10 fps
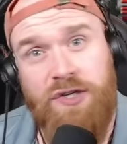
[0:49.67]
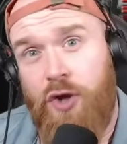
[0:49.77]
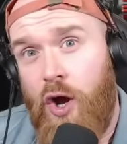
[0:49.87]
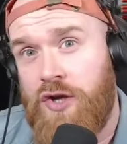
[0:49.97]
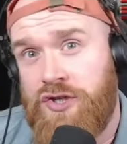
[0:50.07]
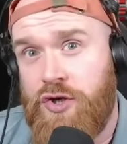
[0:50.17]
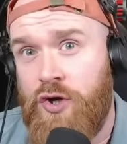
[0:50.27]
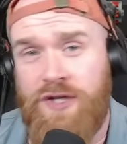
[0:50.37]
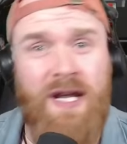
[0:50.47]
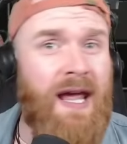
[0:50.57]
not as
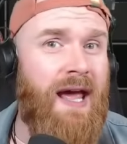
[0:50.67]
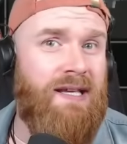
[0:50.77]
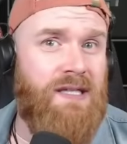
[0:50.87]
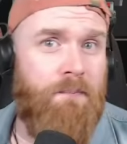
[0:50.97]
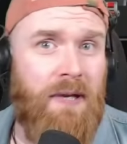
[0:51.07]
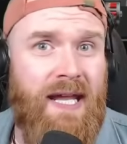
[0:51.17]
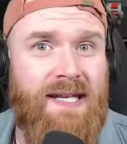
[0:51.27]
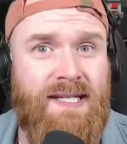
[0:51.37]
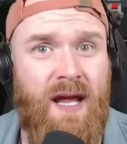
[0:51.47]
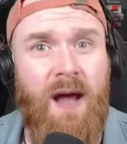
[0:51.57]
good as the
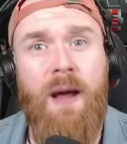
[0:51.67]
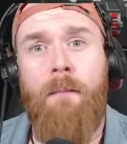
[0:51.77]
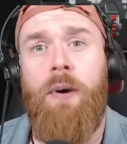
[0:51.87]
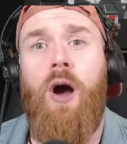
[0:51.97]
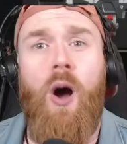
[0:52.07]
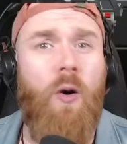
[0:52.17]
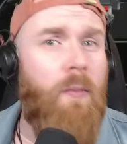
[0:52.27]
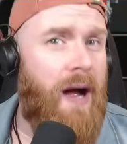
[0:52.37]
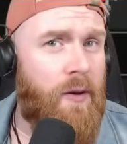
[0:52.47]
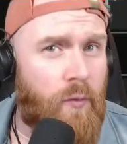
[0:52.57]
Blitzer, but oh
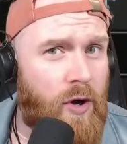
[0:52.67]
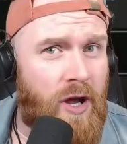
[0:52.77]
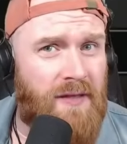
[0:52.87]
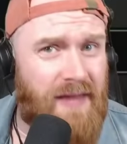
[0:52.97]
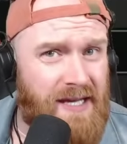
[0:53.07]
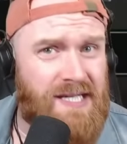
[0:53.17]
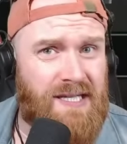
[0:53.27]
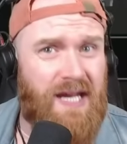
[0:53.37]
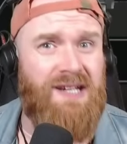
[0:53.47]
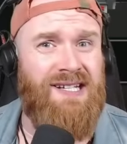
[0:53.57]
my word, this
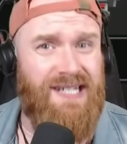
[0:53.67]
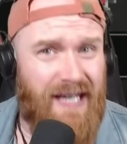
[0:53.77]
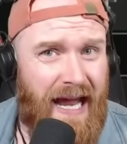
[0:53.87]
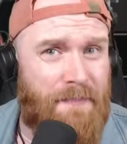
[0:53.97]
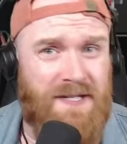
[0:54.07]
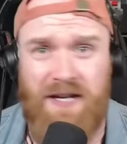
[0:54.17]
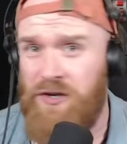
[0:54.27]
thing slaps. It